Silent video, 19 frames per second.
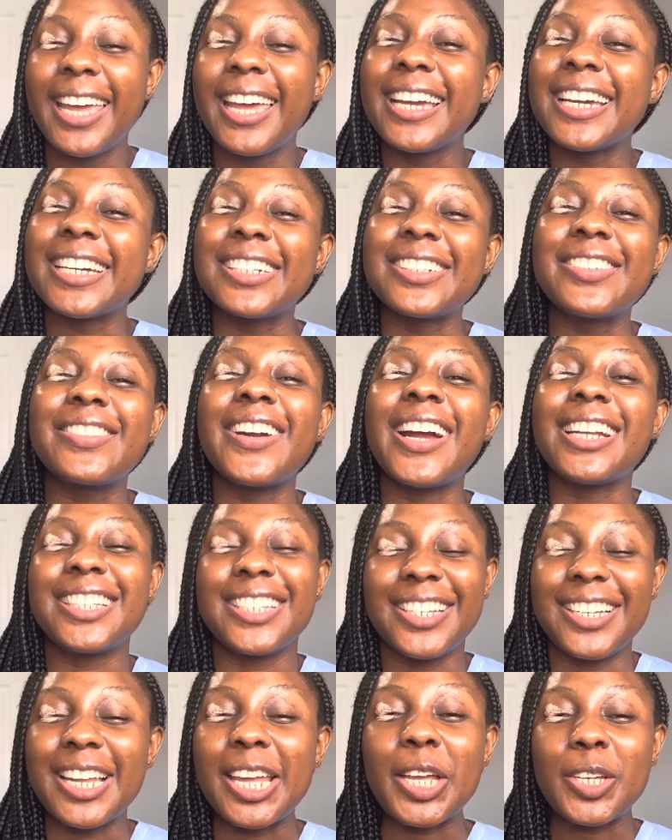
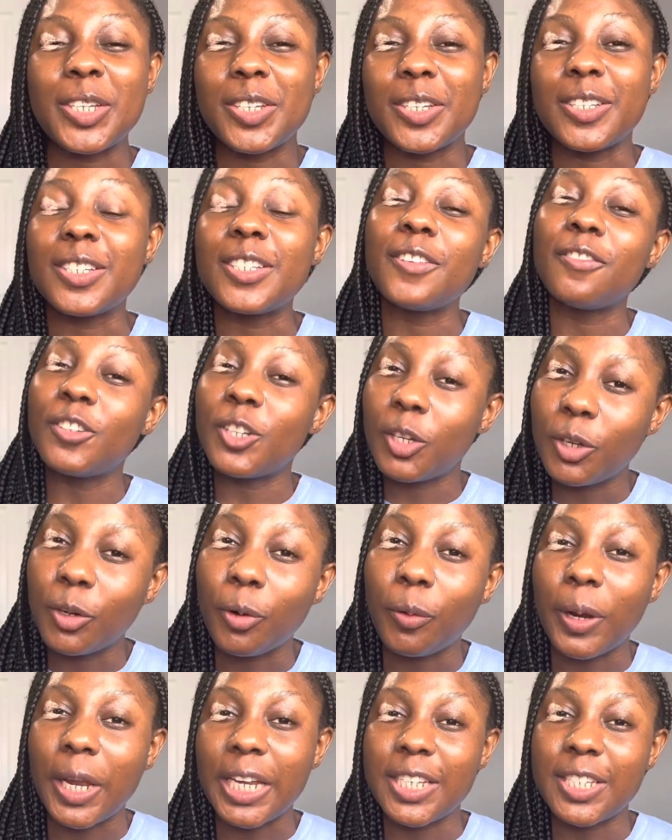Congratulations, you've done a
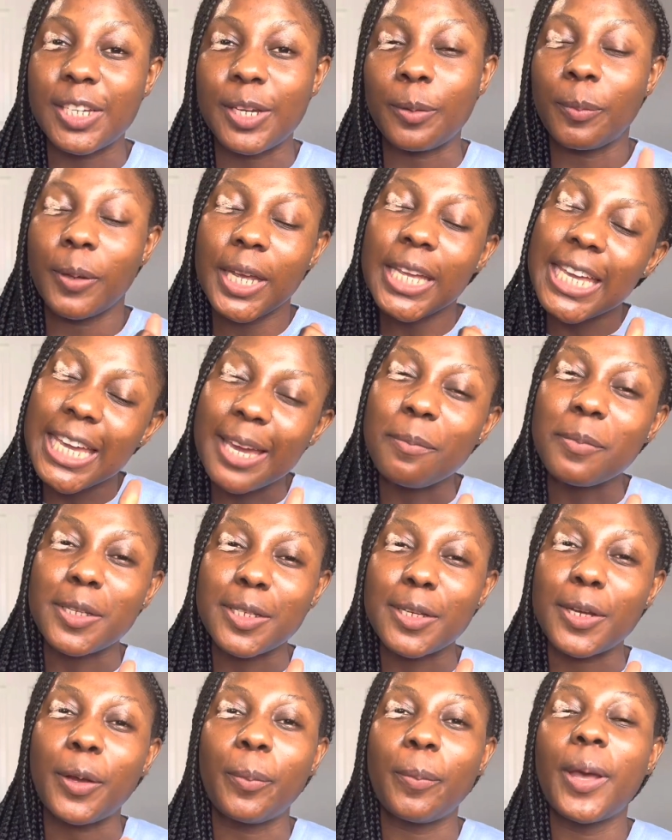great job. Keep it
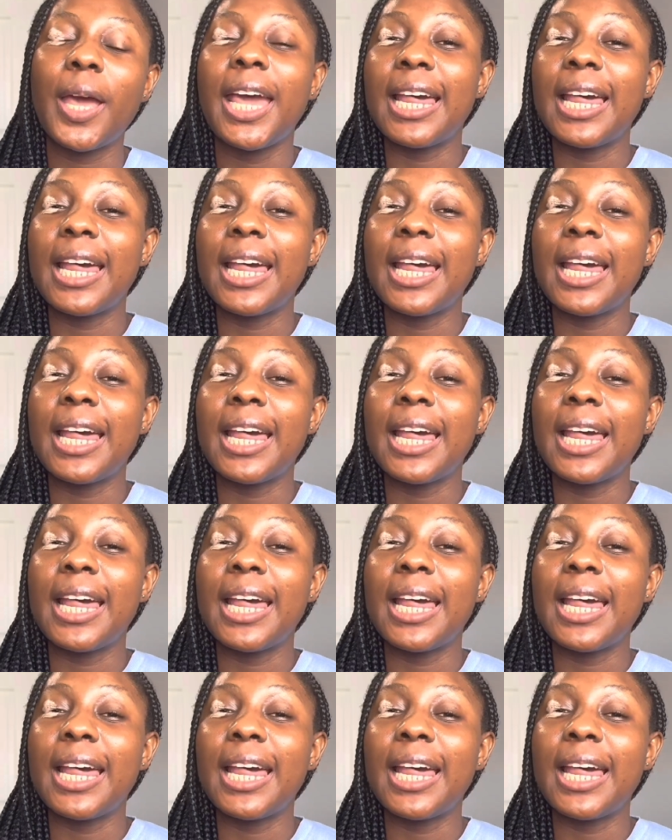up.